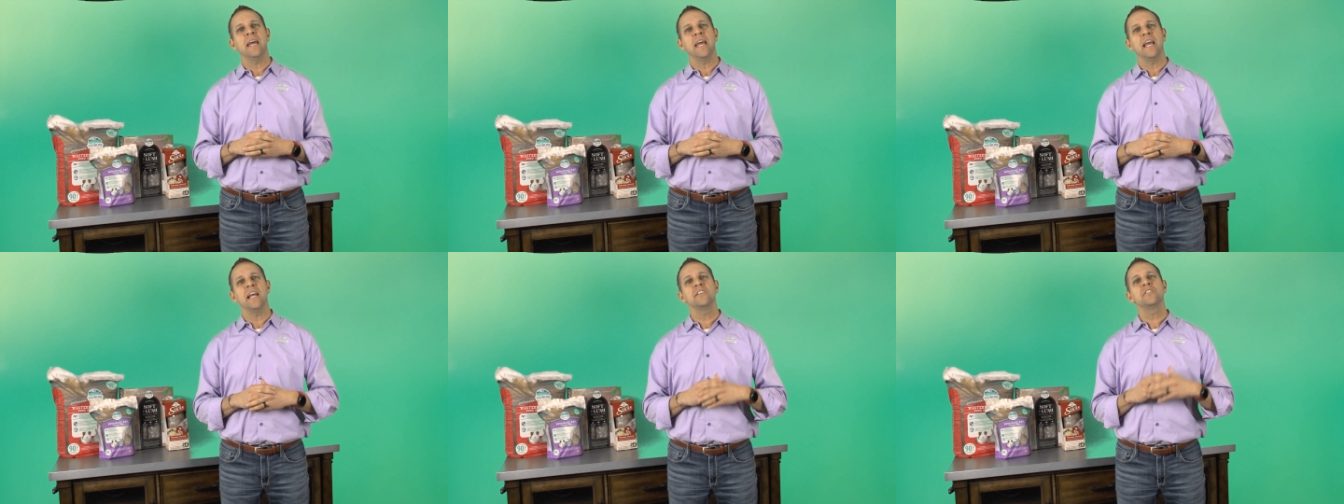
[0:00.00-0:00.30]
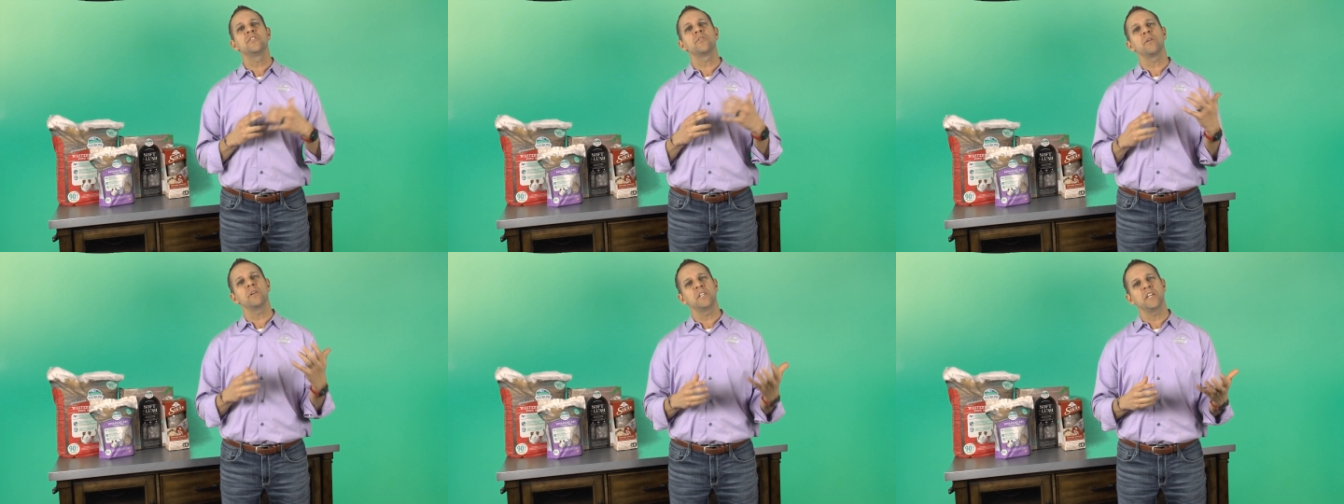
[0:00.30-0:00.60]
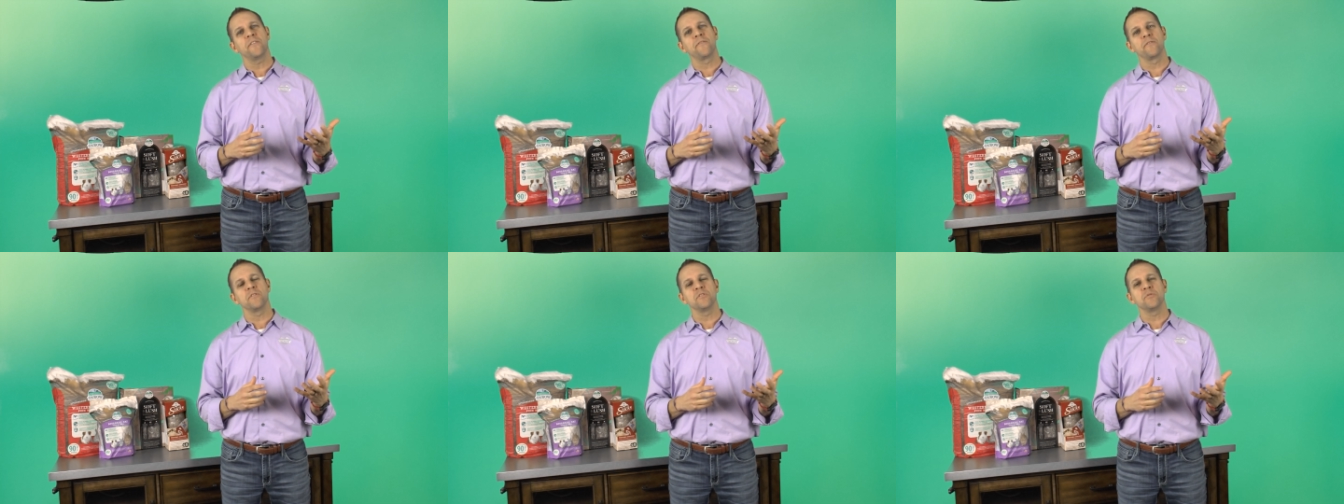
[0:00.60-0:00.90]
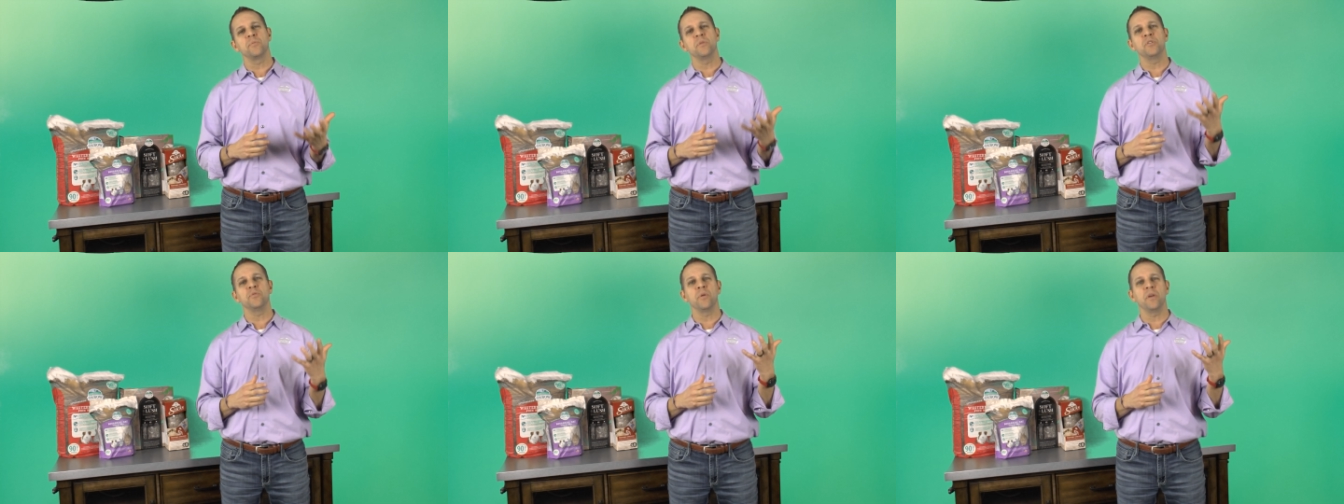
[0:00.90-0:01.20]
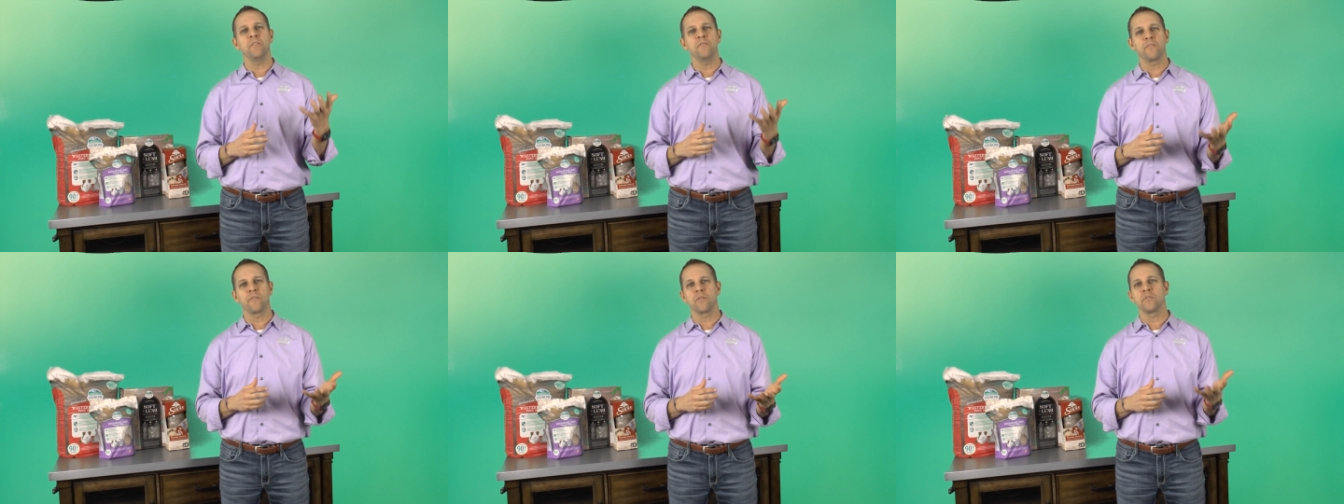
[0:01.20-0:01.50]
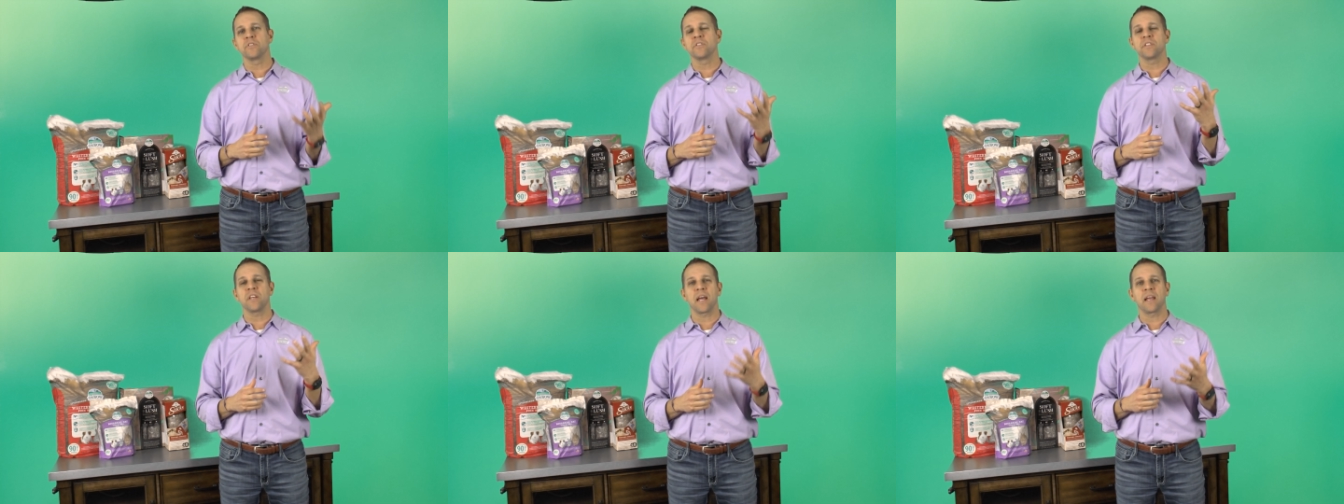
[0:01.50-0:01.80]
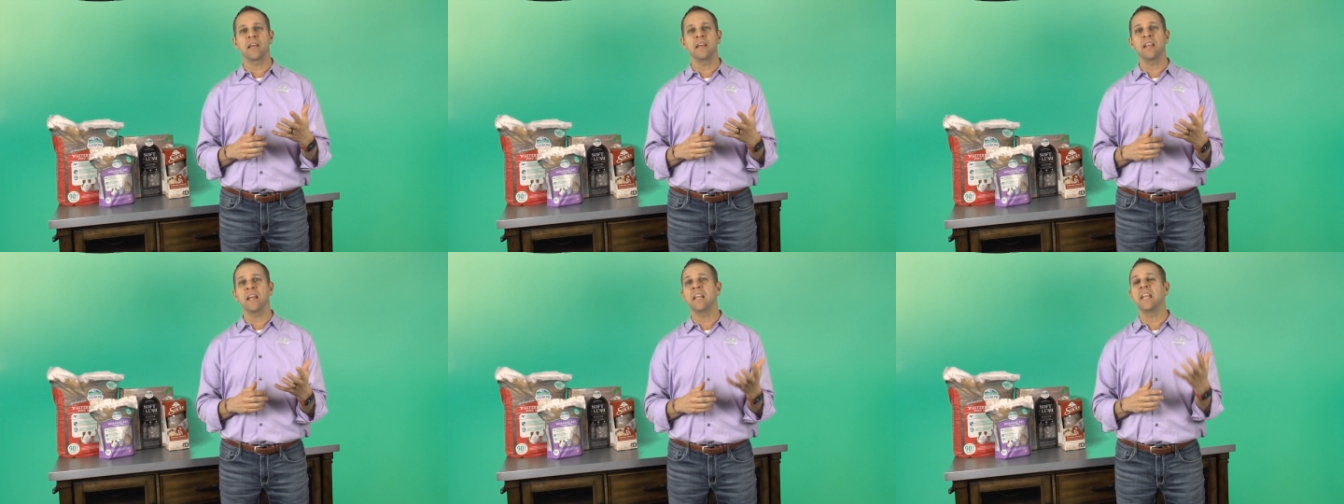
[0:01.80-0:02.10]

is there a difference between first, second,